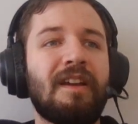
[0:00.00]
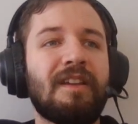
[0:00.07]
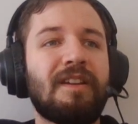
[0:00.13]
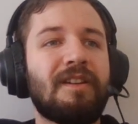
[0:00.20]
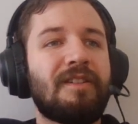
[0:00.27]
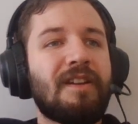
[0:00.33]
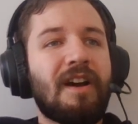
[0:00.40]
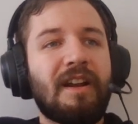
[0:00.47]

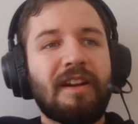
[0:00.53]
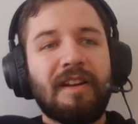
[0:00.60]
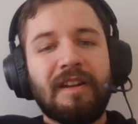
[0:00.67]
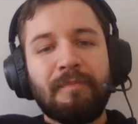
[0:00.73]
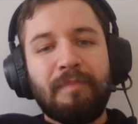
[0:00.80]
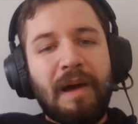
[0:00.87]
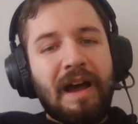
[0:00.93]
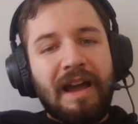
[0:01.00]
You're
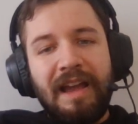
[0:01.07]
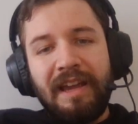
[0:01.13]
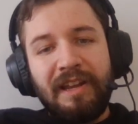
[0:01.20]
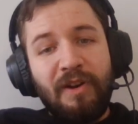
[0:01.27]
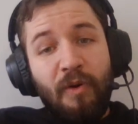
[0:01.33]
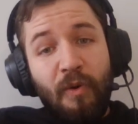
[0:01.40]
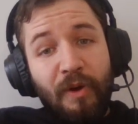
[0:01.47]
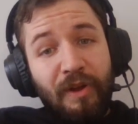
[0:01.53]
not buying
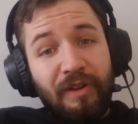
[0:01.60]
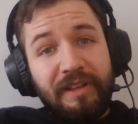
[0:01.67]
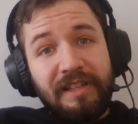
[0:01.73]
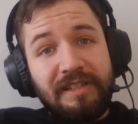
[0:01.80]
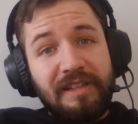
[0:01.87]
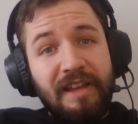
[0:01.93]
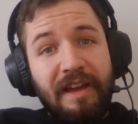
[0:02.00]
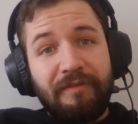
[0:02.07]
an oil
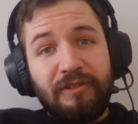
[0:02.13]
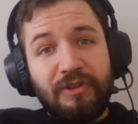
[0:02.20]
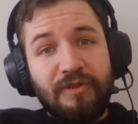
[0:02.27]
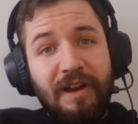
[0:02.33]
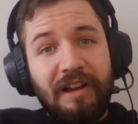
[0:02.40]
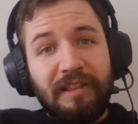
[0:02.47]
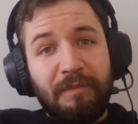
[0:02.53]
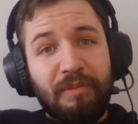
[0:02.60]
ETF to
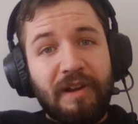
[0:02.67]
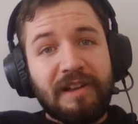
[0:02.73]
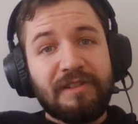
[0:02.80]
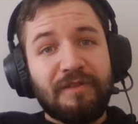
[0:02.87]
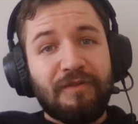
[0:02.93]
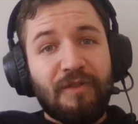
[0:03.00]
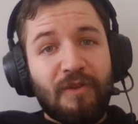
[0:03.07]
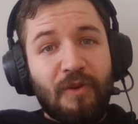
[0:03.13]
track the
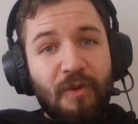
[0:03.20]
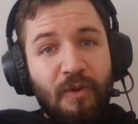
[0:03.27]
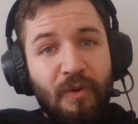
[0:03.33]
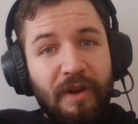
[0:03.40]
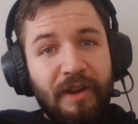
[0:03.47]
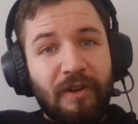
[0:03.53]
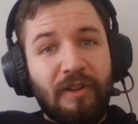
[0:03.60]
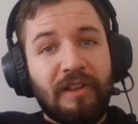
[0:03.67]
price of
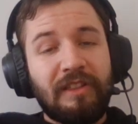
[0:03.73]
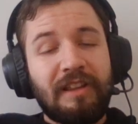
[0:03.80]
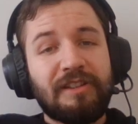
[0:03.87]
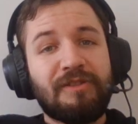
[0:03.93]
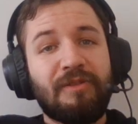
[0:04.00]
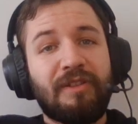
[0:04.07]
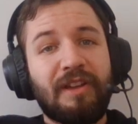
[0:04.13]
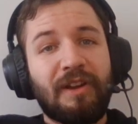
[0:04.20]
oil
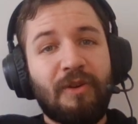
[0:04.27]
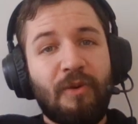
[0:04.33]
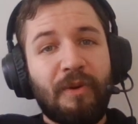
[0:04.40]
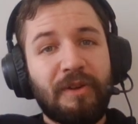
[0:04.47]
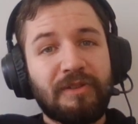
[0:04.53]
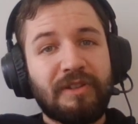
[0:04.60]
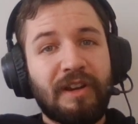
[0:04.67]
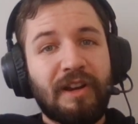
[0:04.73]
unless you think
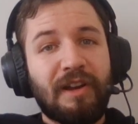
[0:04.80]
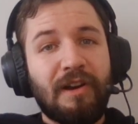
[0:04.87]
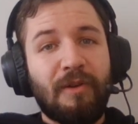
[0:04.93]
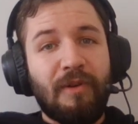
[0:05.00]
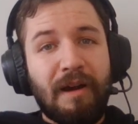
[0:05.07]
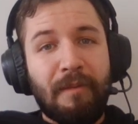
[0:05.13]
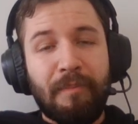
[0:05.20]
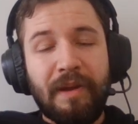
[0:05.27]
oil is going to
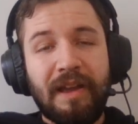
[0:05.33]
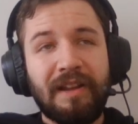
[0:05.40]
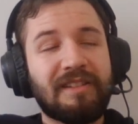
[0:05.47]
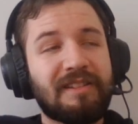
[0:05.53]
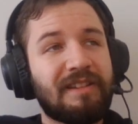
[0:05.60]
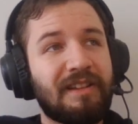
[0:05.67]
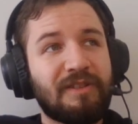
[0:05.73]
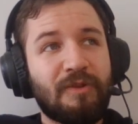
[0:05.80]
go up. And
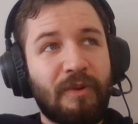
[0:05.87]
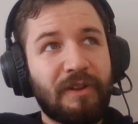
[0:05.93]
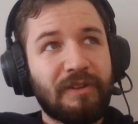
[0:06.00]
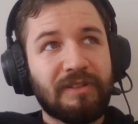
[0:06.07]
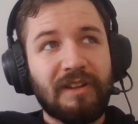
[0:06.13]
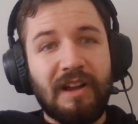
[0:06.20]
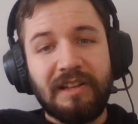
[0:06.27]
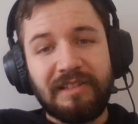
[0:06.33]
since oil
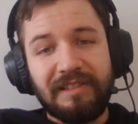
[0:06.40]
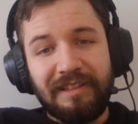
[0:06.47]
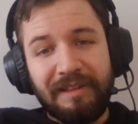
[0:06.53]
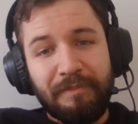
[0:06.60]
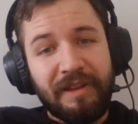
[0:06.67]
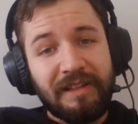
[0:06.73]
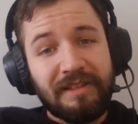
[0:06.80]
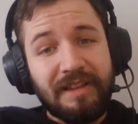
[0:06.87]
is
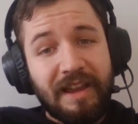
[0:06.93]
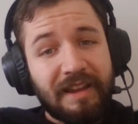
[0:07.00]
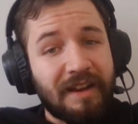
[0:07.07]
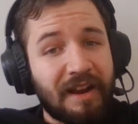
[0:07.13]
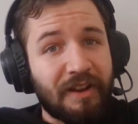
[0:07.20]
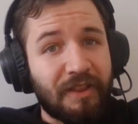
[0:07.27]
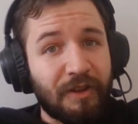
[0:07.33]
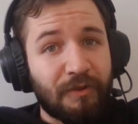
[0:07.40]
constantly being taken
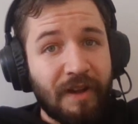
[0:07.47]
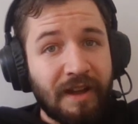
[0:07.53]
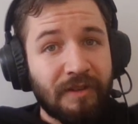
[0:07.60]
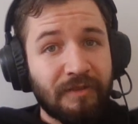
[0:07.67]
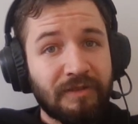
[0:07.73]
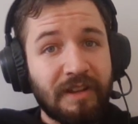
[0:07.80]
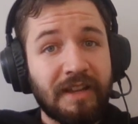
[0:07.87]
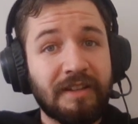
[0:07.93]
out of the
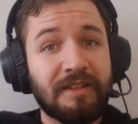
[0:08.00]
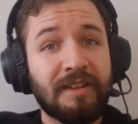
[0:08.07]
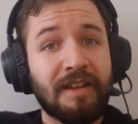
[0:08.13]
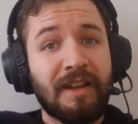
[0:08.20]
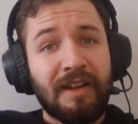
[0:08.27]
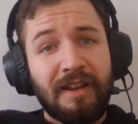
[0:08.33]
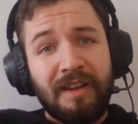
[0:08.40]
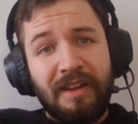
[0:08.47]
ground, and
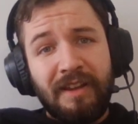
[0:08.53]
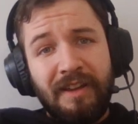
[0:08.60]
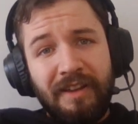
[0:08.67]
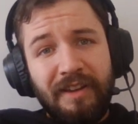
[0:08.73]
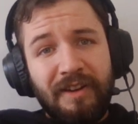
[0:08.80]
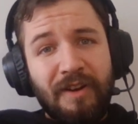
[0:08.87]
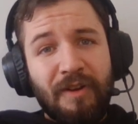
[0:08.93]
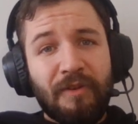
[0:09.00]

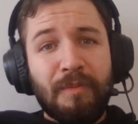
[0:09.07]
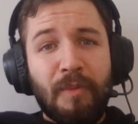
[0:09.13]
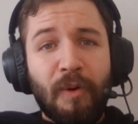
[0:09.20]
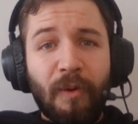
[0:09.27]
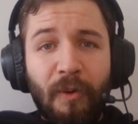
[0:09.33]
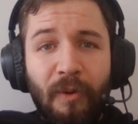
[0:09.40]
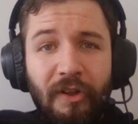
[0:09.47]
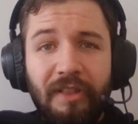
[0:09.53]
the
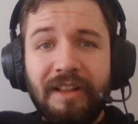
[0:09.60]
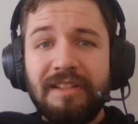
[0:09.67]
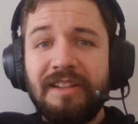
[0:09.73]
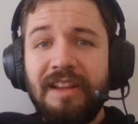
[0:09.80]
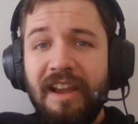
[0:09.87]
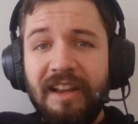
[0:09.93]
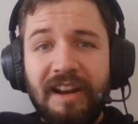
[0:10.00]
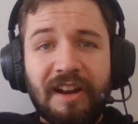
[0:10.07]
more oil that's
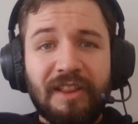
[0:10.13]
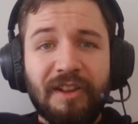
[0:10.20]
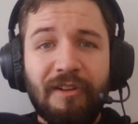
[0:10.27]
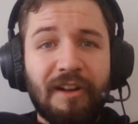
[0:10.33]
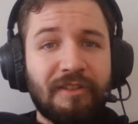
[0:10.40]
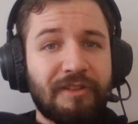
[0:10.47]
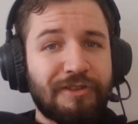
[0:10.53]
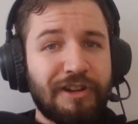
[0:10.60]
taken out of the
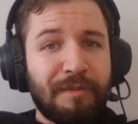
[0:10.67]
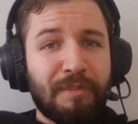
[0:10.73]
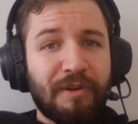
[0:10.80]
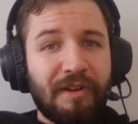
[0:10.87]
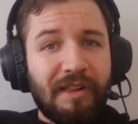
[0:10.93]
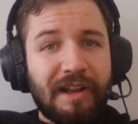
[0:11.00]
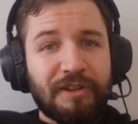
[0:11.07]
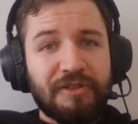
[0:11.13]
ground, the
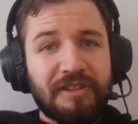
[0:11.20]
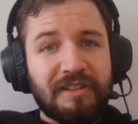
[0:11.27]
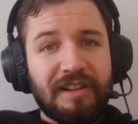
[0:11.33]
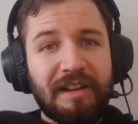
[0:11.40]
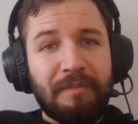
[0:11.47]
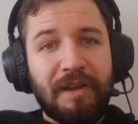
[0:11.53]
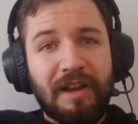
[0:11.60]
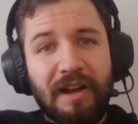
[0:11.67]
cheaper
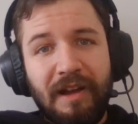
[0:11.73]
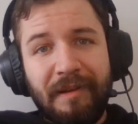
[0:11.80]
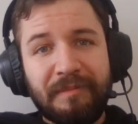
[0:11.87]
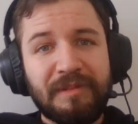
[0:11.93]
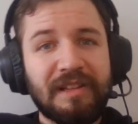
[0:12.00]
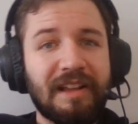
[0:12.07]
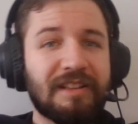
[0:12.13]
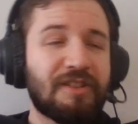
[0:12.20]
electricity
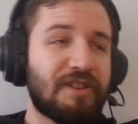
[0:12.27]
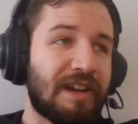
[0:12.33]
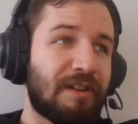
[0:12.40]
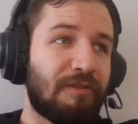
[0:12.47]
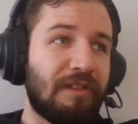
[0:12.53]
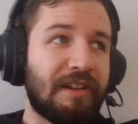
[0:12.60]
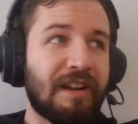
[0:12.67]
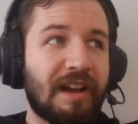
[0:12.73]
becomes, it's
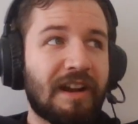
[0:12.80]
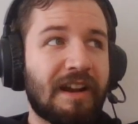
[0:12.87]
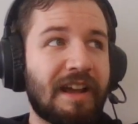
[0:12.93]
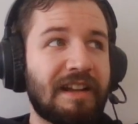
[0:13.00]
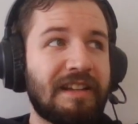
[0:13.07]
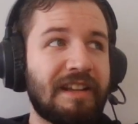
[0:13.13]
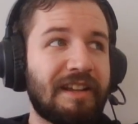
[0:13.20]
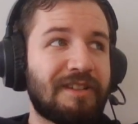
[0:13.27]
generally not an
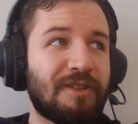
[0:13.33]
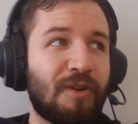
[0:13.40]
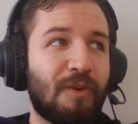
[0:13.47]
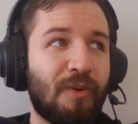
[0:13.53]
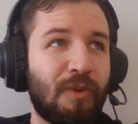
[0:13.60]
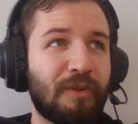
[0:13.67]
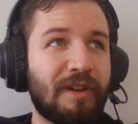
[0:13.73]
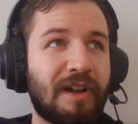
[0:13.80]
idea to
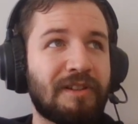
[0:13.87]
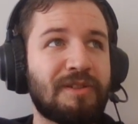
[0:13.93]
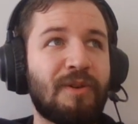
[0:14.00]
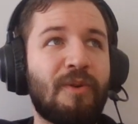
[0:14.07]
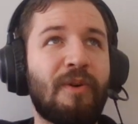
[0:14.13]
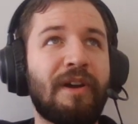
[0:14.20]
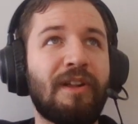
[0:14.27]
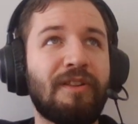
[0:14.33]
hold on to
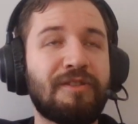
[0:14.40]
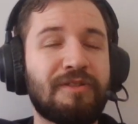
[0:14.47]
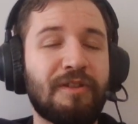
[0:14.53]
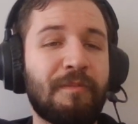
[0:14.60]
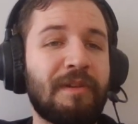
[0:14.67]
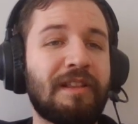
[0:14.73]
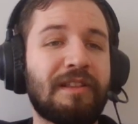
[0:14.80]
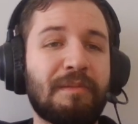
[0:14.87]
oil
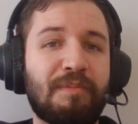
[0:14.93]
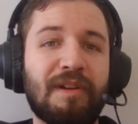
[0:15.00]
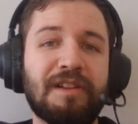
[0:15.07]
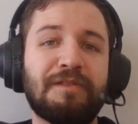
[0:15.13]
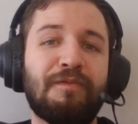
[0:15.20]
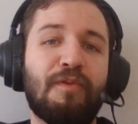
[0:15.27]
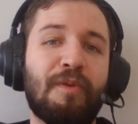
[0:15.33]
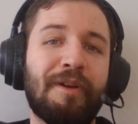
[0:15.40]
assuming that the
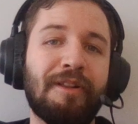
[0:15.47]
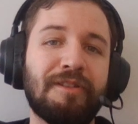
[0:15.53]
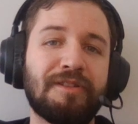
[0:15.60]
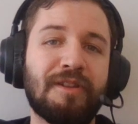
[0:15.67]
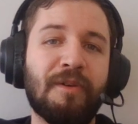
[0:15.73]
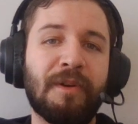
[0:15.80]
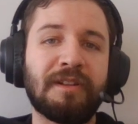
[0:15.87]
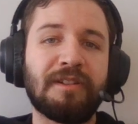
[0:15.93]
price of oil is
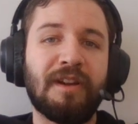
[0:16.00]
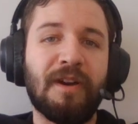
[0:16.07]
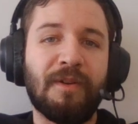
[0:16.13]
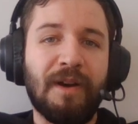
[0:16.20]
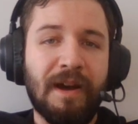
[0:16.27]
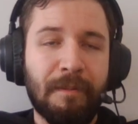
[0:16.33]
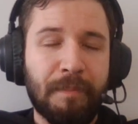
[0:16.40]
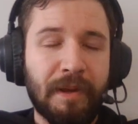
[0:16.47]
going to go
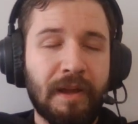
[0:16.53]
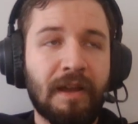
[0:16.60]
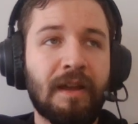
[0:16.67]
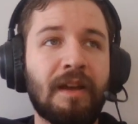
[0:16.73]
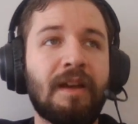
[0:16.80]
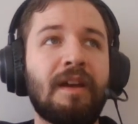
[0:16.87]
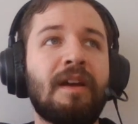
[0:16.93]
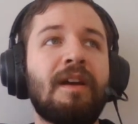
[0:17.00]
up.
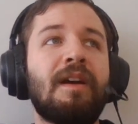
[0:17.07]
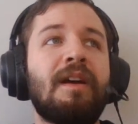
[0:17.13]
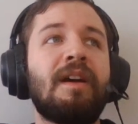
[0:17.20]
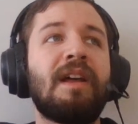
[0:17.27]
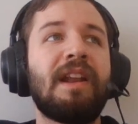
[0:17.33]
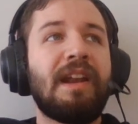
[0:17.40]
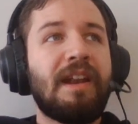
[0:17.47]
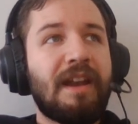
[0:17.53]

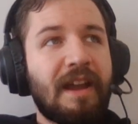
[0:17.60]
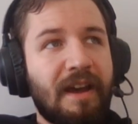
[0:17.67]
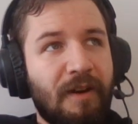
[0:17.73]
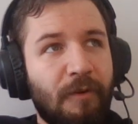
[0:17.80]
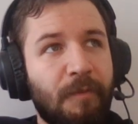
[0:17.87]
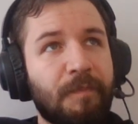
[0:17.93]
Now,